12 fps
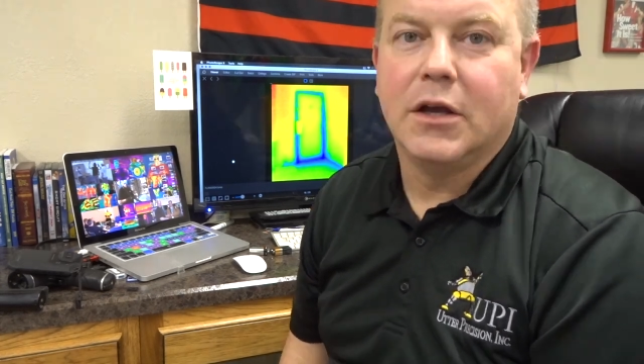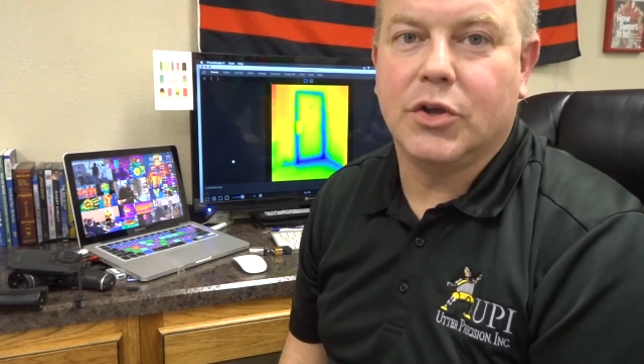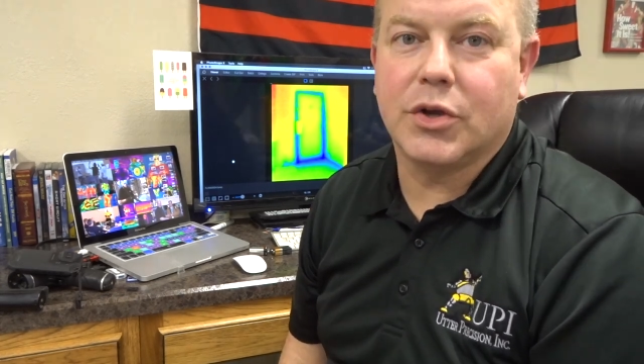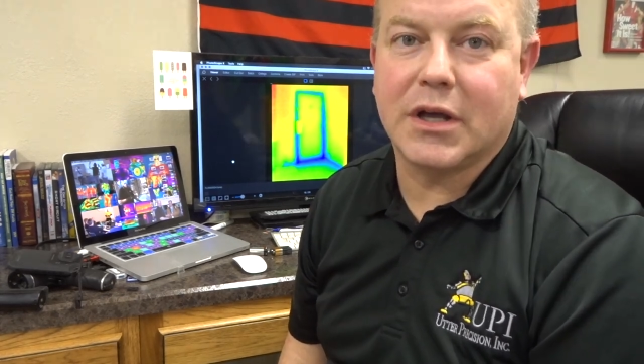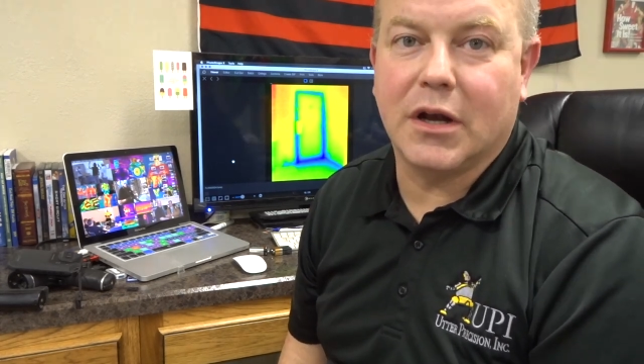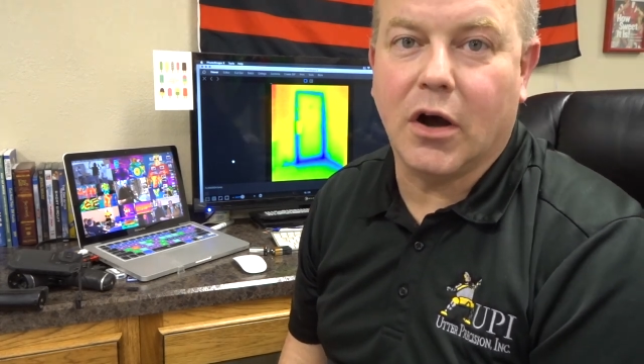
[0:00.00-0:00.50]

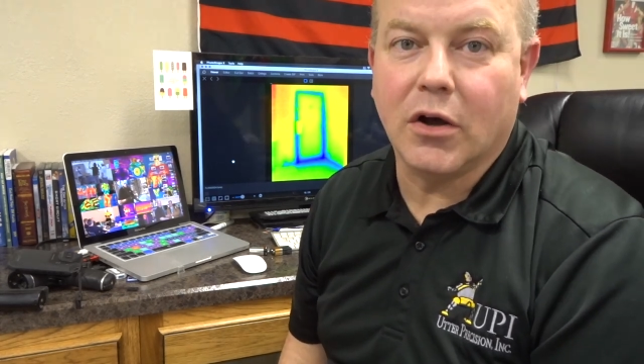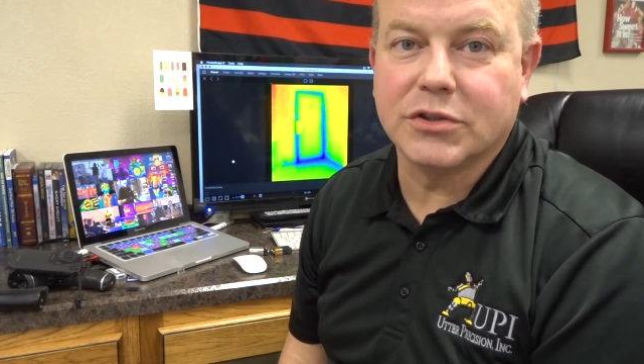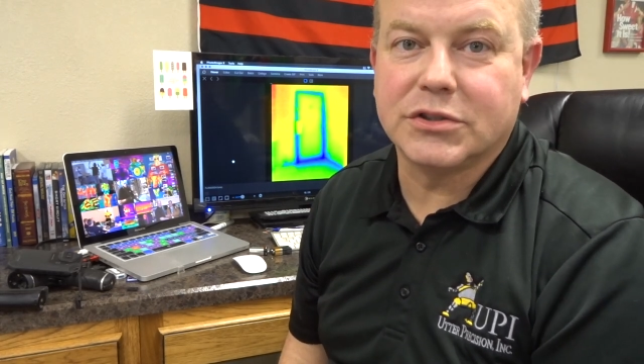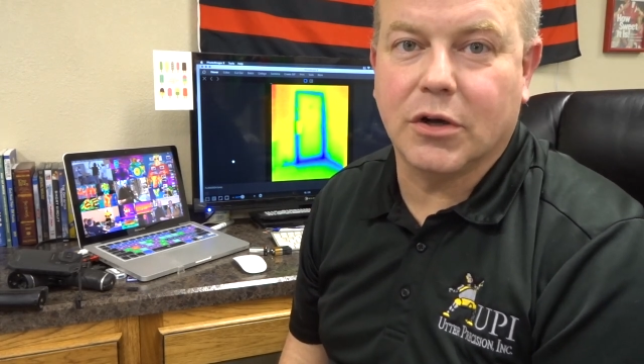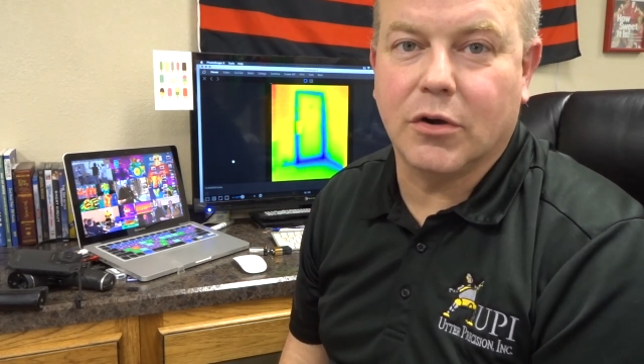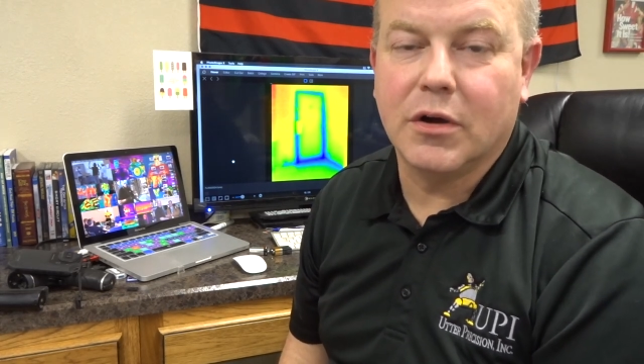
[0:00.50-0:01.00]
You can
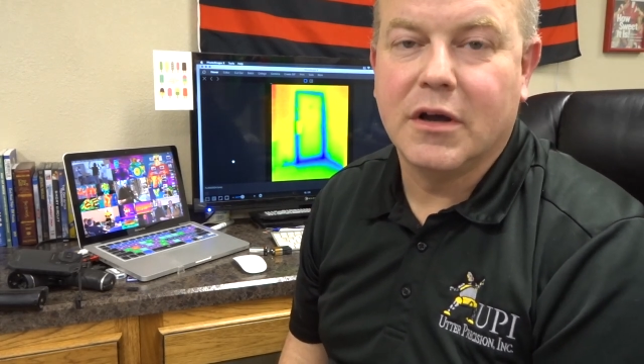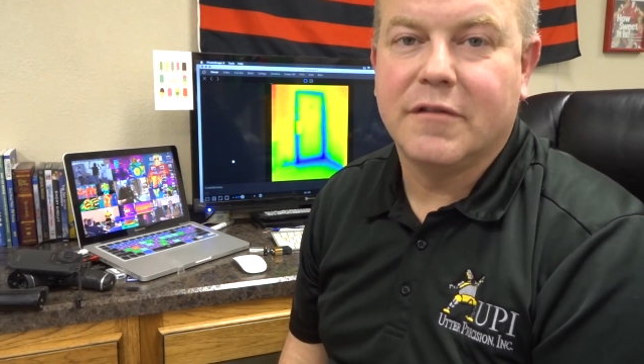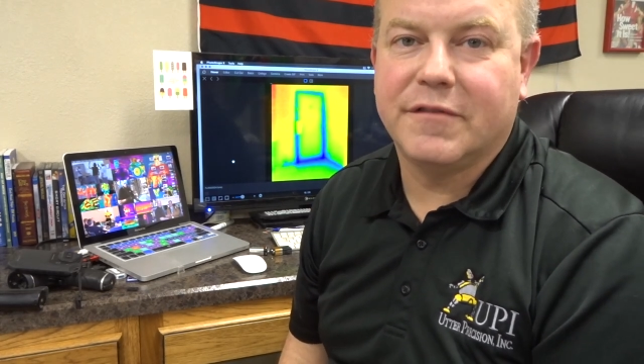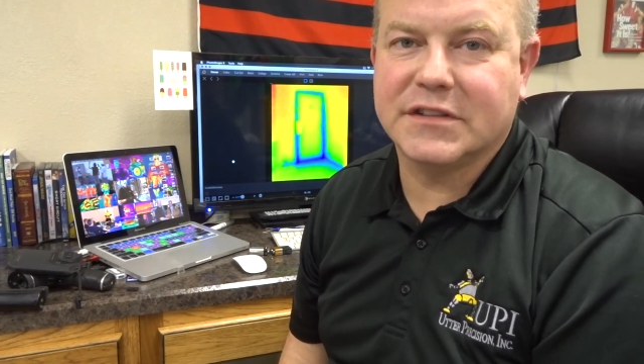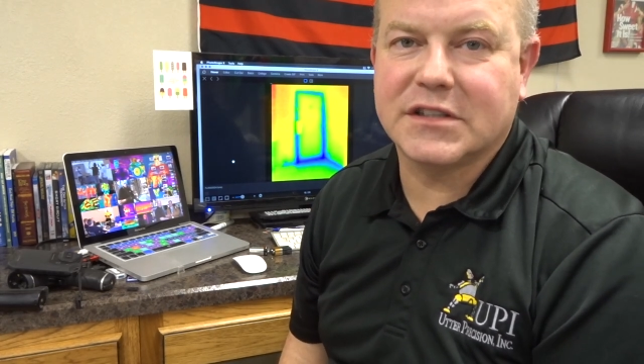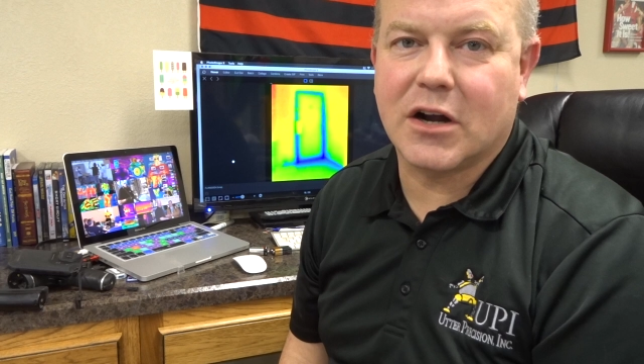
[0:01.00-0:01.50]
also
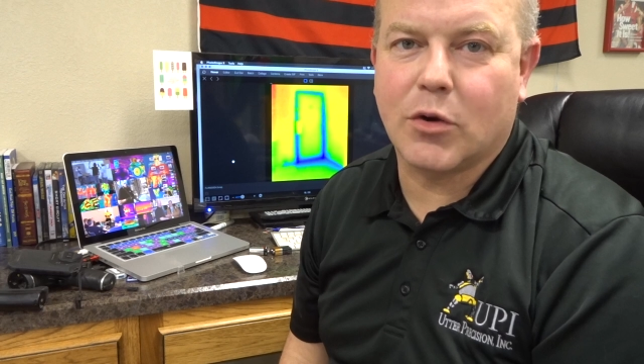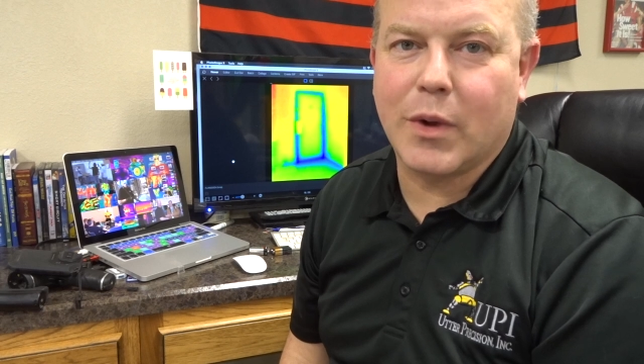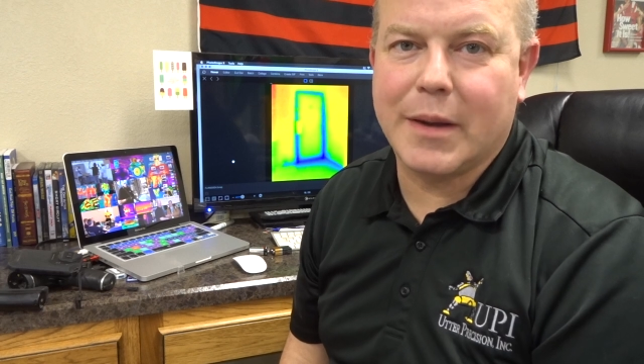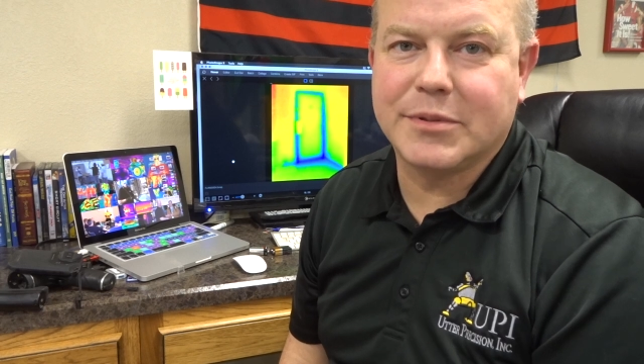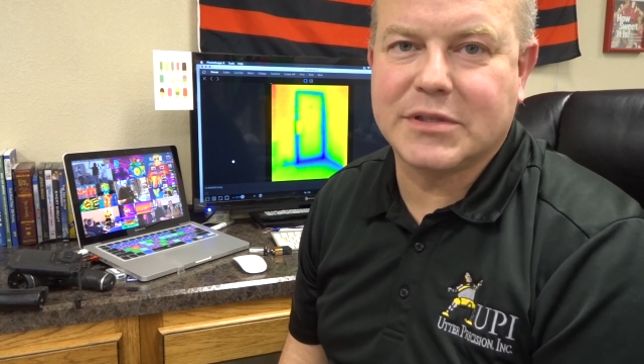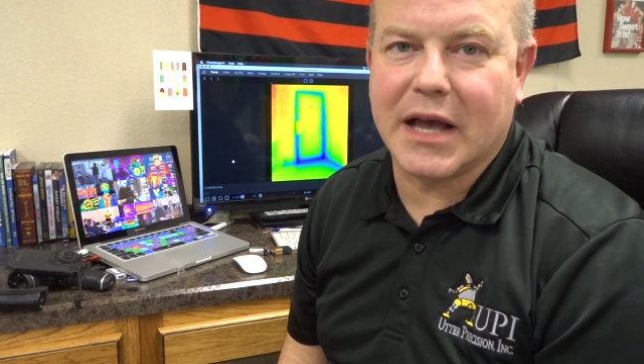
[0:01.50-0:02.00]
visit our
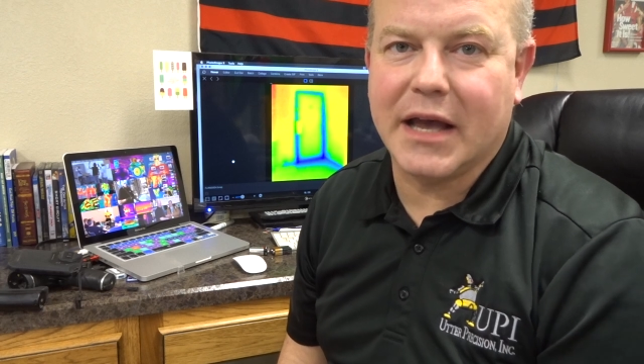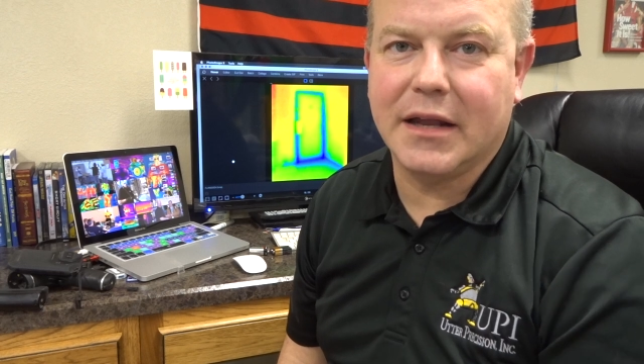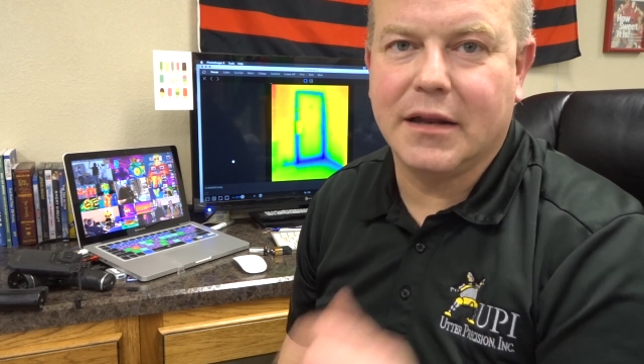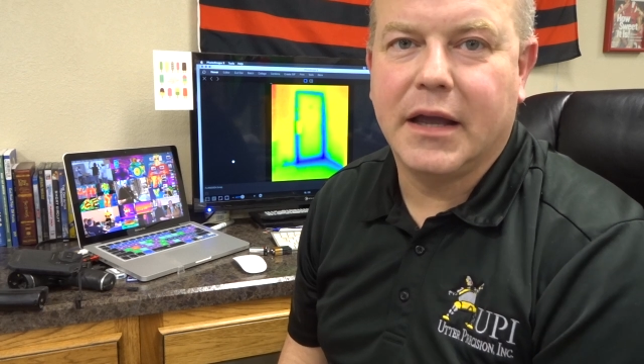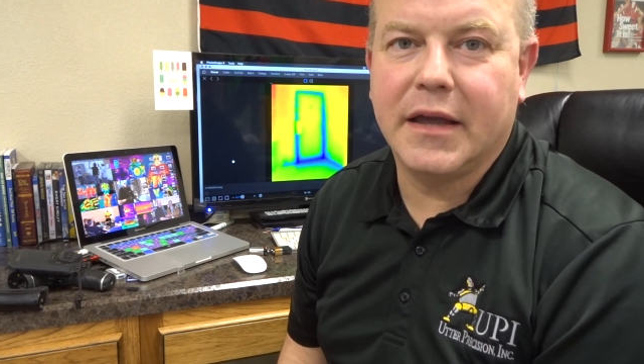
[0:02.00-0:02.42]
website